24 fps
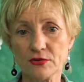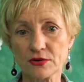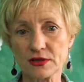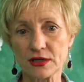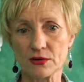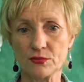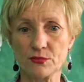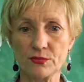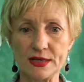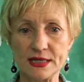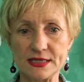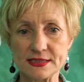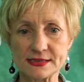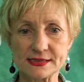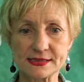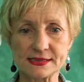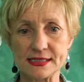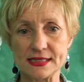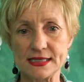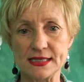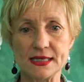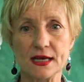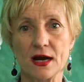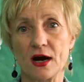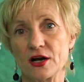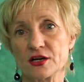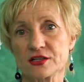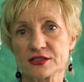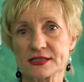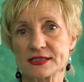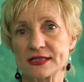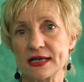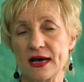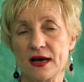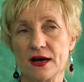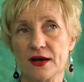can we see
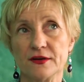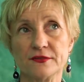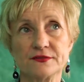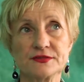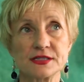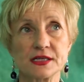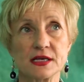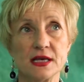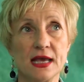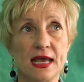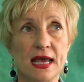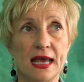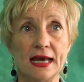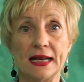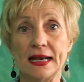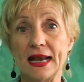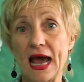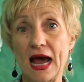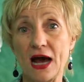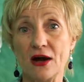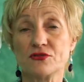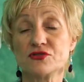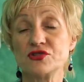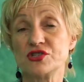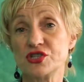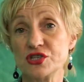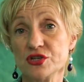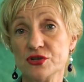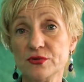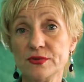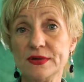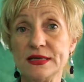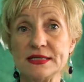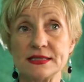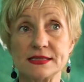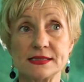ourselves, and how
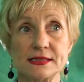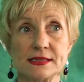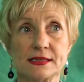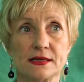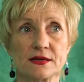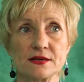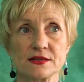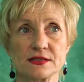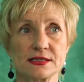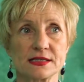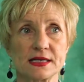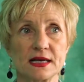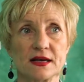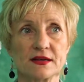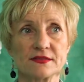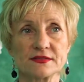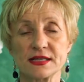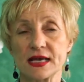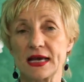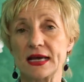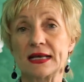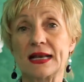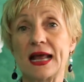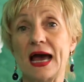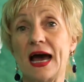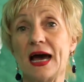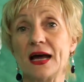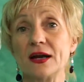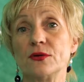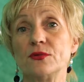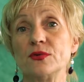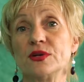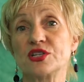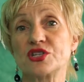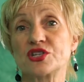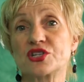do we see ourselves, and how
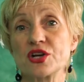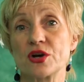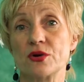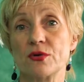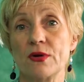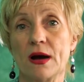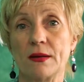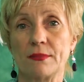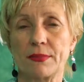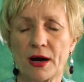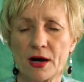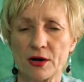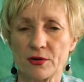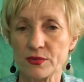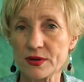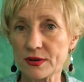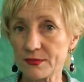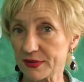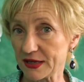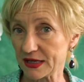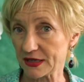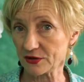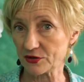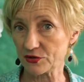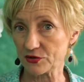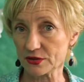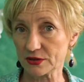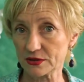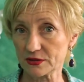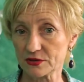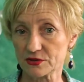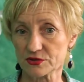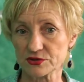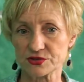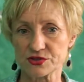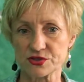do we show up? Are we being
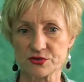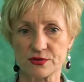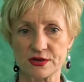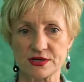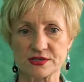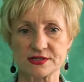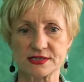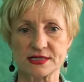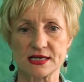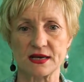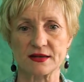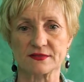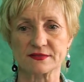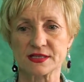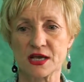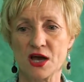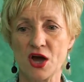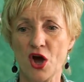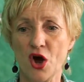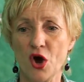critical to ourselves?